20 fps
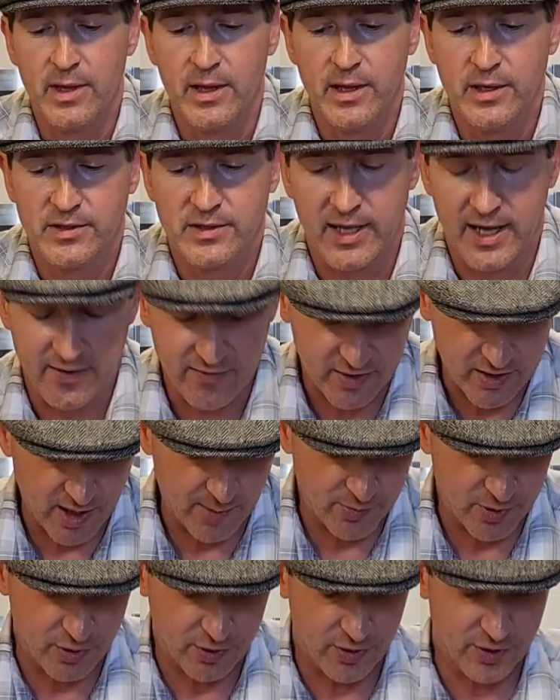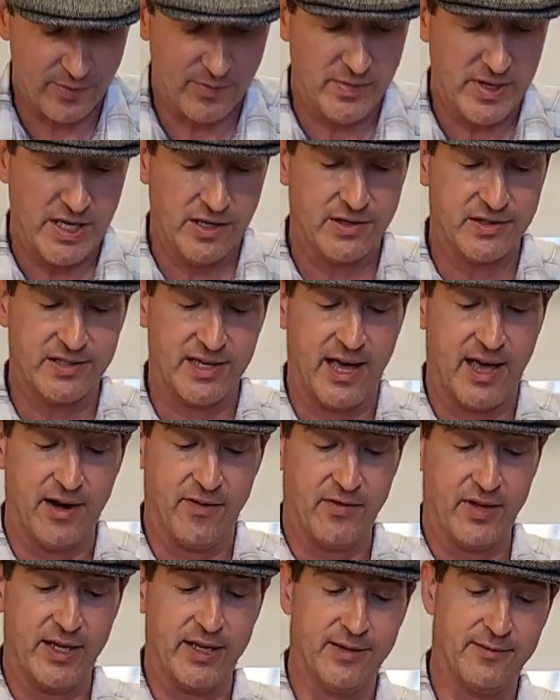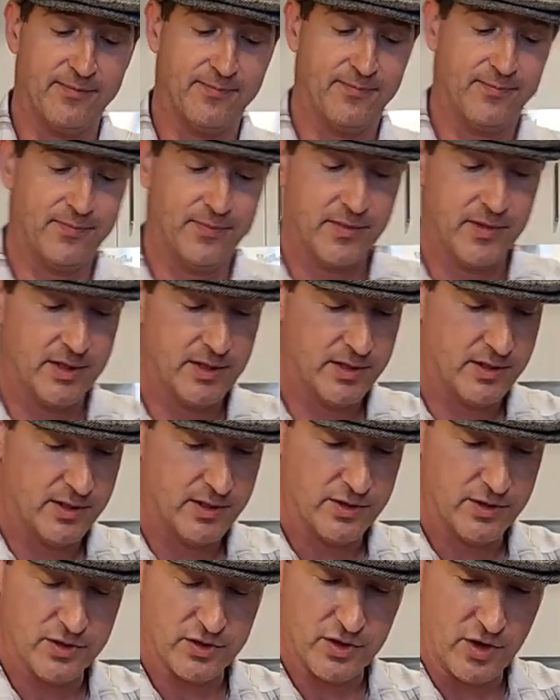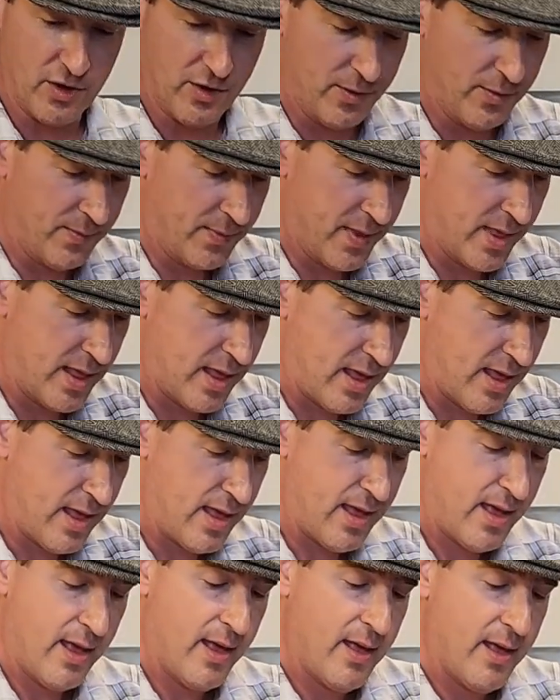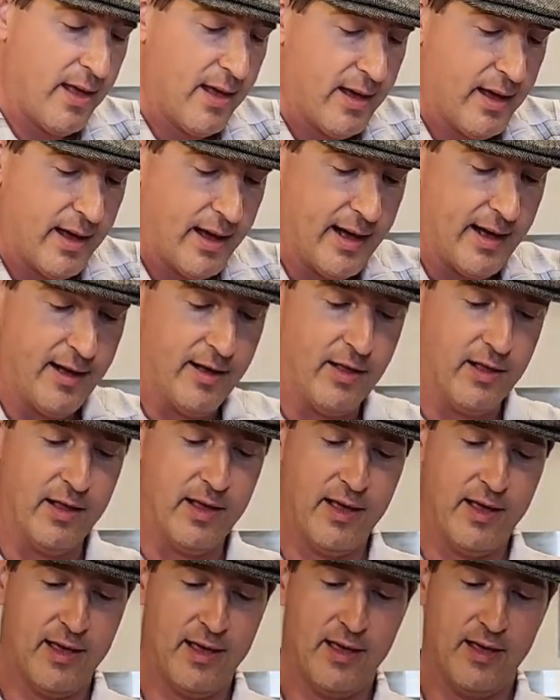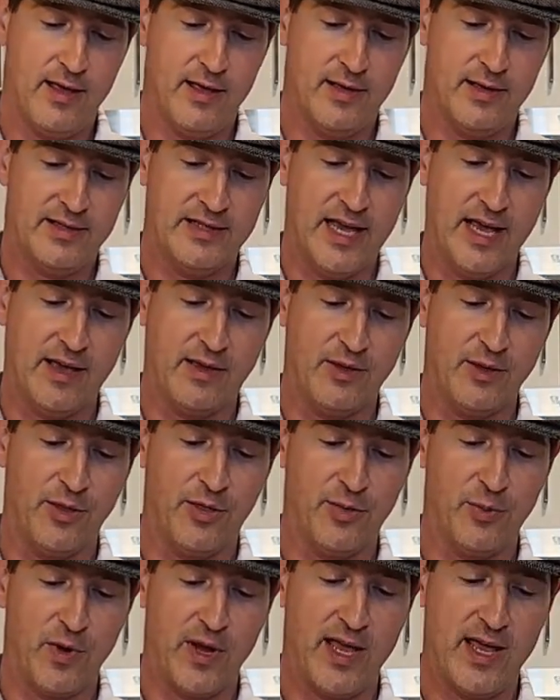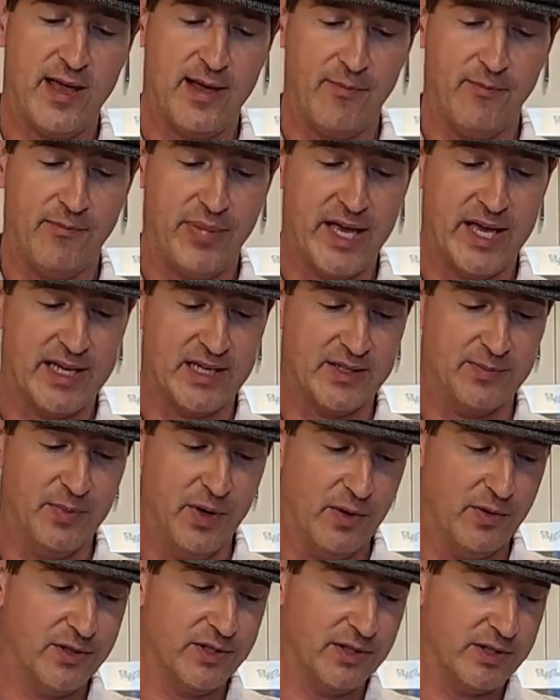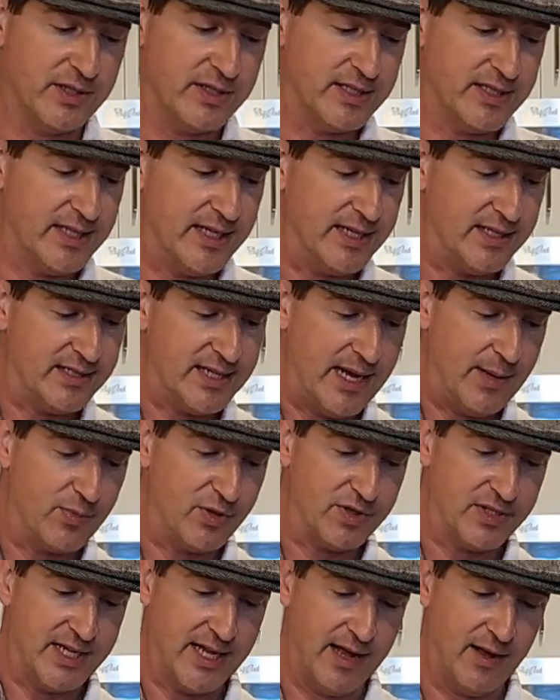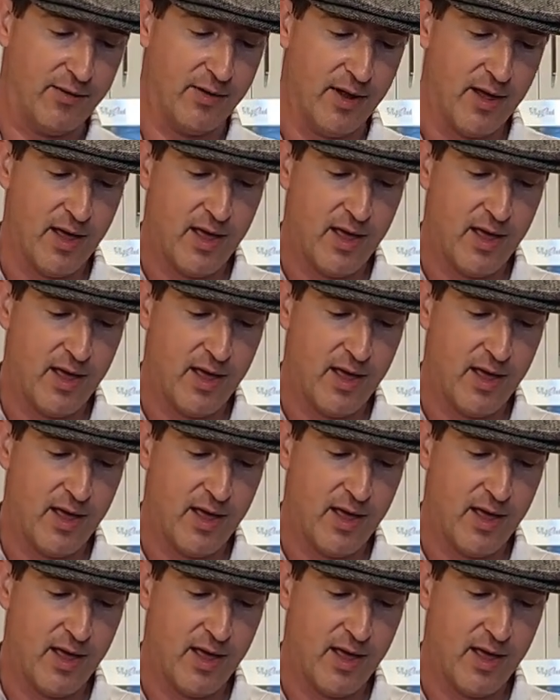So I have a couple good meals out of it. So I'll take the 3 biggest bones, you can see it tapers down.